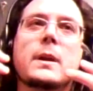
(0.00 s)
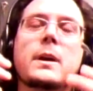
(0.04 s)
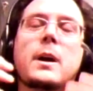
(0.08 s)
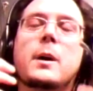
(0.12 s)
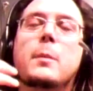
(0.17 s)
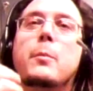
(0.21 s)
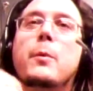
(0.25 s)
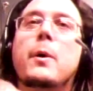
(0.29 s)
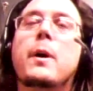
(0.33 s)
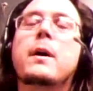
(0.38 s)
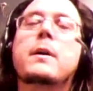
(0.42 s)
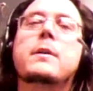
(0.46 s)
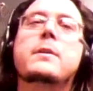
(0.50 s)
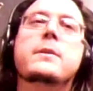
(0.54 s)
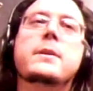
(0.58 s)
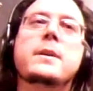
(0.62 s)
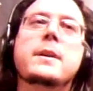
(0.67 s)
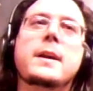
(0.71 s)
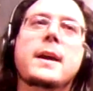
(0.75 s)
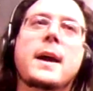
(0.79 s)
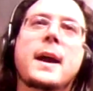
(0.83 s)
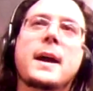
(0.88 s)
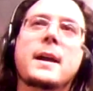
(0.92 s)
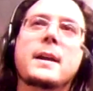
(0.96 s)

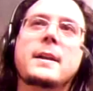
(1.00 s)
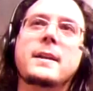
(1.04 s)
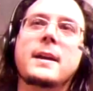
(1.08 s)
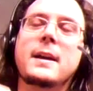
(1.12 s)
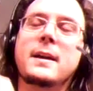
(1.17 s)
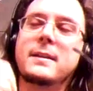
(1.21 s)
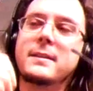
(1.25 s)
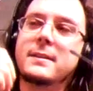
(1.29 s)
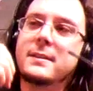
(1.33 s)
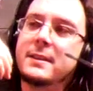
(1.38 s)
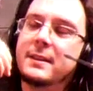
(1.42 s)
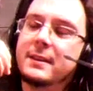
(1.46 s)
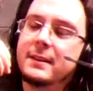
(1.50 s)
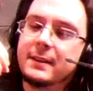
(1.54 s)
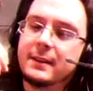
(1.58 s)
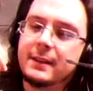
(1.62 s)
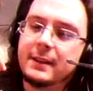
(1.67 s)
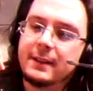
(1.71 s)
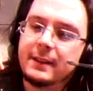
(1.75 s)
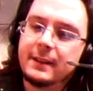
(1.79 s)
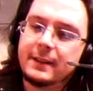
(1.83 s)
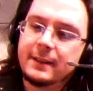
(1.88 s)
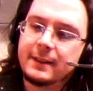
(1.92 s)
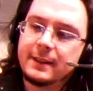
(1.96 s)
camaraderie and, and the,
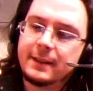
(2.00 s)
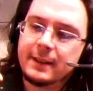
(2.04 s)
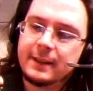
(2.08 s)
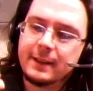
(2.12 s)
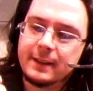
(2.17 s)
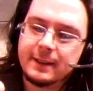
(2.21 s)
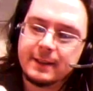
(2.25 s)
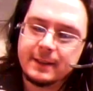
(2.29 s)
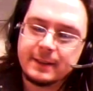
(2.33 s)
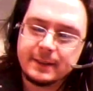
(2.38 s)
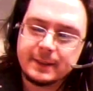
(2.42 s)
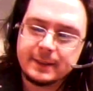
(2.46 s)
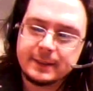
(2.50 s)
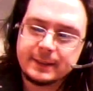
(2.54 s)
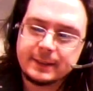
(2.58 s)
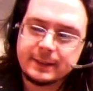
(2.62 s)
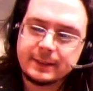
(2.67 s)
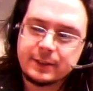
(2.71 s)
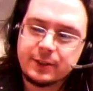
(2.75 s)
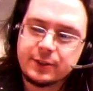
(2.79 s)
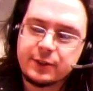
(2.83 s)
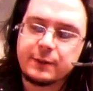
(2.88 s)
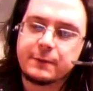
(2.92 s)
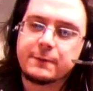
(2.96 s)
the the
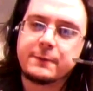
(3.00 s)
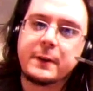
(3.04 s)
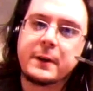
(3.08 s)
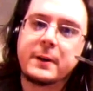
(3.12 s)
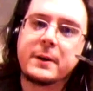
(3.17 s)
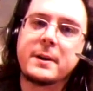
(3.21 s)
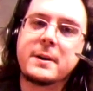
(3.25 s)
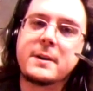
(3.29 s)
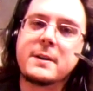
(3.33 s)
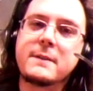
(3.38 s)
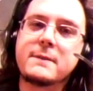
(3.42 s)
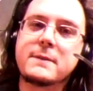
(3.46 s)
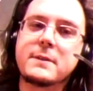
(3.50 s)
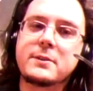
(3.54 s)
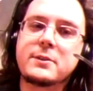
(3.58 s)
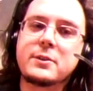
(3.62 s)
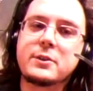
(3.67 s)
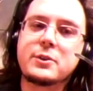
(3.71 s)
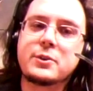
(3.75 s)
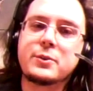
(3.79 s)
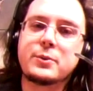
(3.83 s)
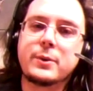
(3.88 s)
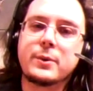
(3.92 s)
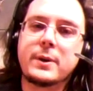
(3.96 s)
severity of the
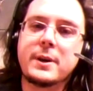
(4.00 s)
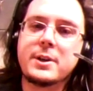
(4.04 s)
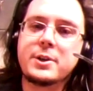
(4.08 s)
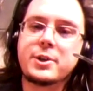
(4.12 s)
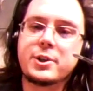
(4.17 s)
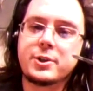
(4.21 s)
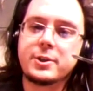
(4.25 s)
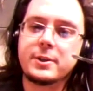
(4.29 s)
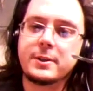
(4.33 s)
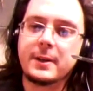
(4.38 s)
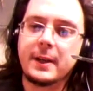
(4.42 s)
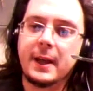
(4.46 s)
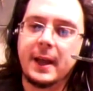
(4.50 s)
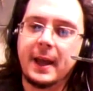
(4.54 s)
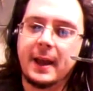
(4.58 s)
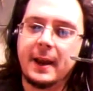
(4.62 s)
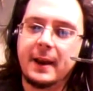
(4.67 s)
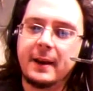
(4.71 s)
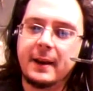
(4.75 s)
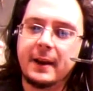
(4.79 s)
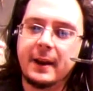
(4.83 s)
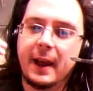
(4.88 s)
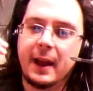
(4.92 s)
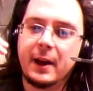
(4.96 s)
situation
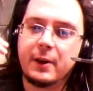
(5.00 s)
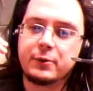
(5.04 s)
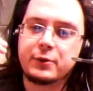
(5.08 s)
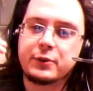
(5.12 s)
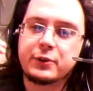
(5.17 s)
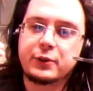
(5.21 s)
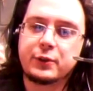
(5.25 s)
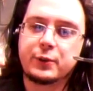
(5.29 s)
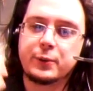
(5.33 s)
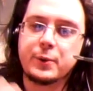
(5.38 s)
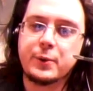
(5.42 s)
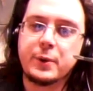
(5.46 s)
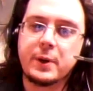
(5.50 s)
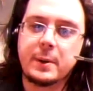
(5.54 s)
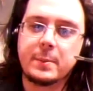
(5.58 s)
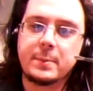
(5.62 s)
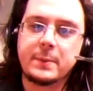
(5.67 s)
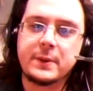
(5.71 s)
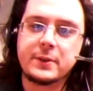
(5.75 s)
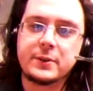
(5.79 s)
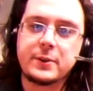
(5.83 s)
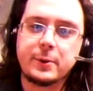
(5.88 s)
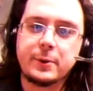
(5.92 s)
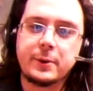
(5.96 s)
and how screwed
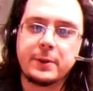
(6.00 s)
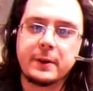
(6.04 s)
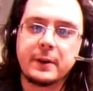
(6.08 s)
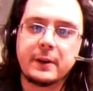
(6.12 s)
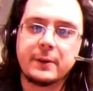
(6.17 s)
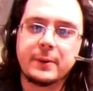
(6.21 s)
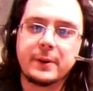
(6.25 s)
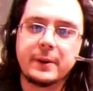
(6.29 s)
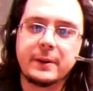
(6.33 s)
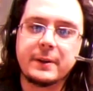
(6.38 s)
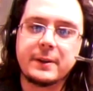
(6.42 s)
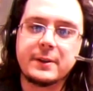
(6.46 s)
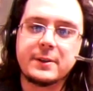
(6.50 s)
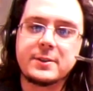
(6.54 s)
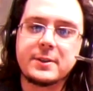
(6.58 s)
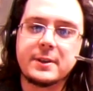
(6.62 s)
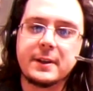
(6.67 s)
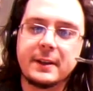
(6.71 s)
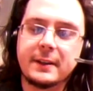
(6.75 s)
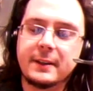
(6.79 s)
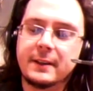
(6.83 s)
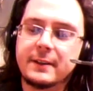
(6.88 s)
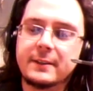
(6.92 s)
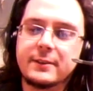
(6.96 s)
up this whole thing really is.
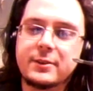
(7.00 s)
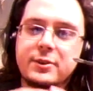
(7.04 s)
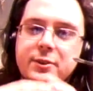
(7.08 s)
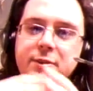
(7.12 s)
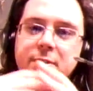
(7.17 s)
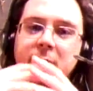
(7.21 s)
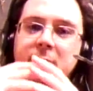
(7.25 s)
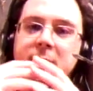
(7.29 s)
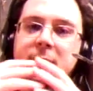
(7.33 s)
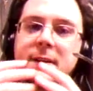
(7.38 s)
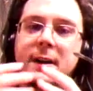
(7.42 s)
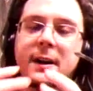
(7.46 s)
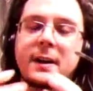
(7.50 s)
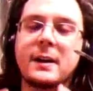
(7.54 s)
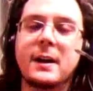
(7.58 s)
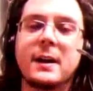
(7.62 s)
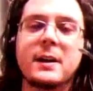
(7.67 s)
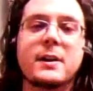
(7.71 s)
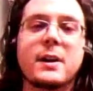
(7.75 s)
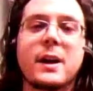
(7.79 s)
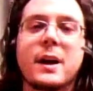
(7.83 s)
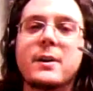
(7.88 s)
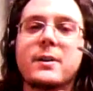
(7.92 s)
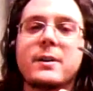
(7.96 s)
And, and just,
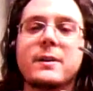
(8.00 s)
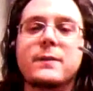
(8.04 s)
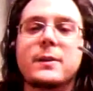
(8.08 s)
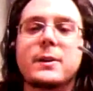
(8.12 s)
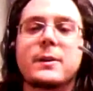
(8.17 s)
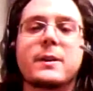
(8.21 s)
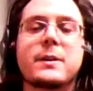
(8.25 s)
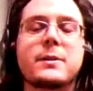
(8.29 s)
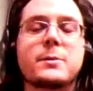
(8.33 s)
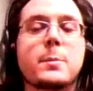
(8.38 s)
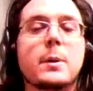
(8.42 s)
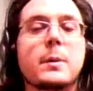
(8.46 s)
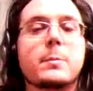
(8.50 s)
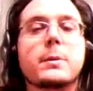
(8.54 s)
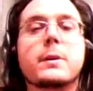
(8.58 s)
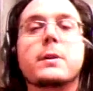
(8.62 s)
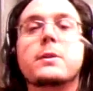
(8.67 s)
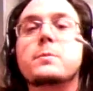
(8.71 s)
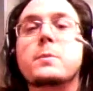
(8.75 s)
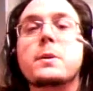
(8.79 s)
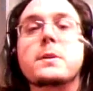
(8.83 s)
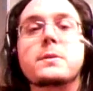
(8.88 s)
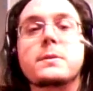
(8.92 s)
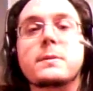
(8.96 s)
I, I don't even know how to properly
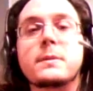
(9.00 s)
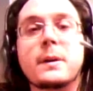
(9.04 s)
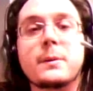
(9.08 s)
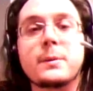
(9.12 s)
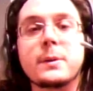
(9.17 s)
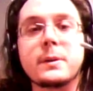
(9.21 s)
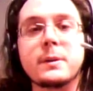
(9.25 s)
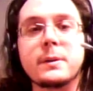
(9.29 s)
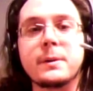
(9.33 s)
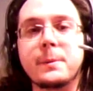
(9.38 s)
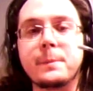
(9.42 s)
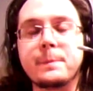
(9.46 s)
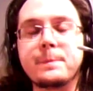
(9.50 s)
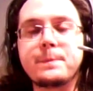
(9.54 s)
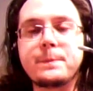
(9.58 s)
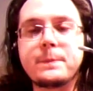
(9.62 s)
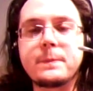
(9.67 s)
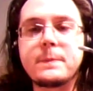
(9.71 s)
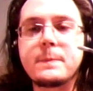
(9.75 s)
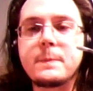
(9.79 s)
express it. I really don't.